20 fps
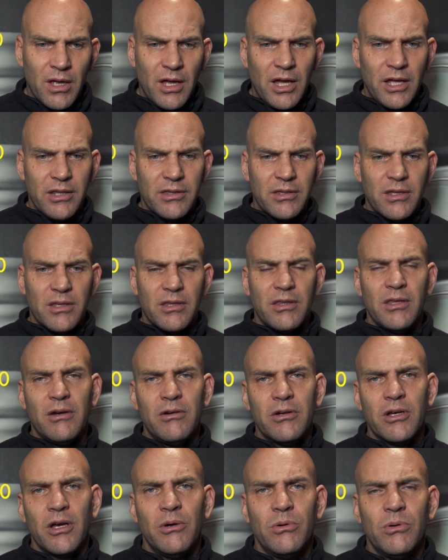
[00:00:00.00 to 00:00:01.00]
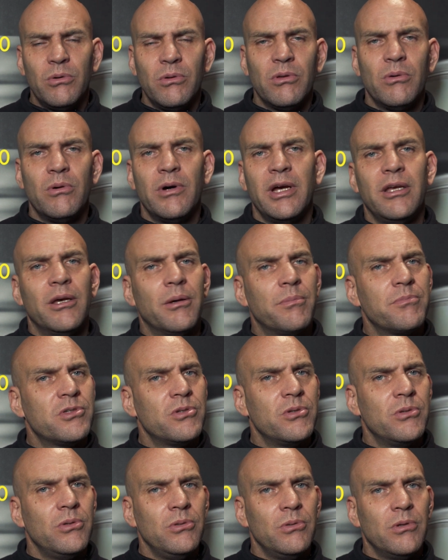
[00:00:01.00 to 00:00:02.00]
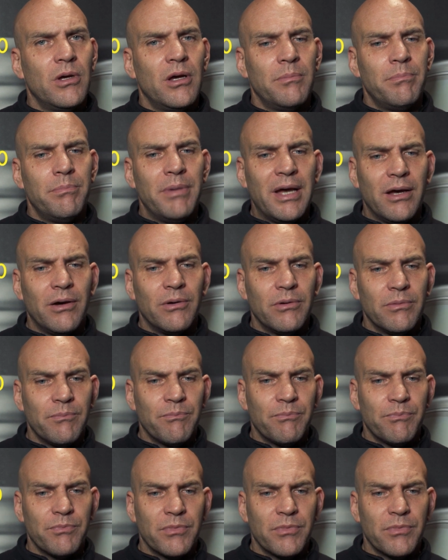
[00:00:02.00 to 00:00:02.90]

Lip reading: And they'll go all the way up to about